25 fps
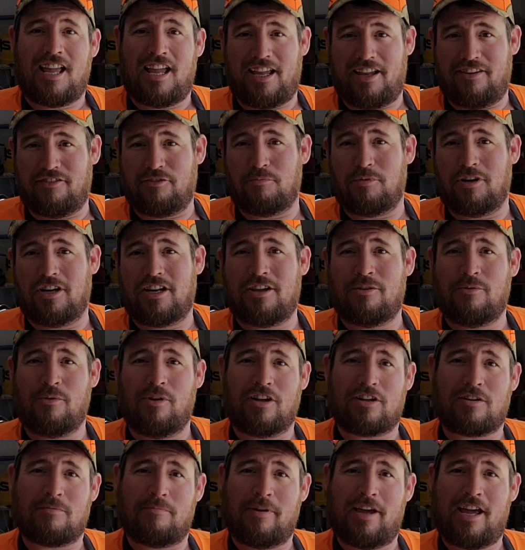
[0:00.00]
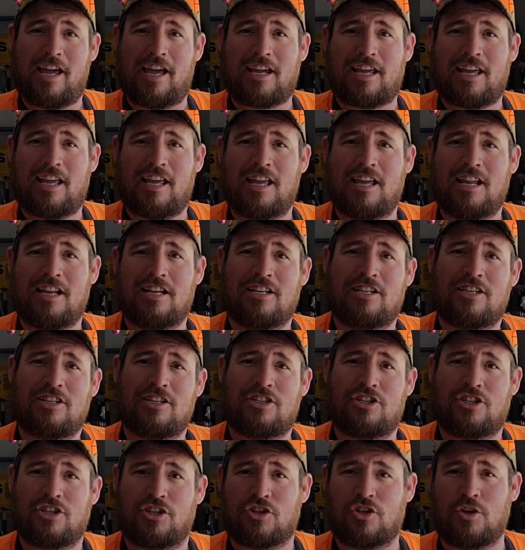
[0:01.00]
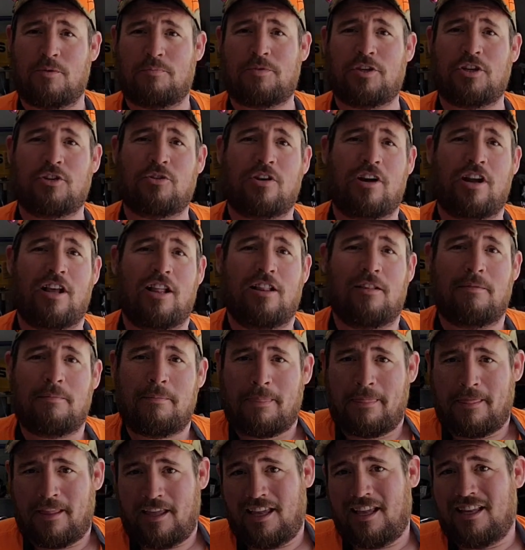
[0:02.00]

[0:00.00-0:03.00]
Hey everybody, welcome back to Coop to Grill.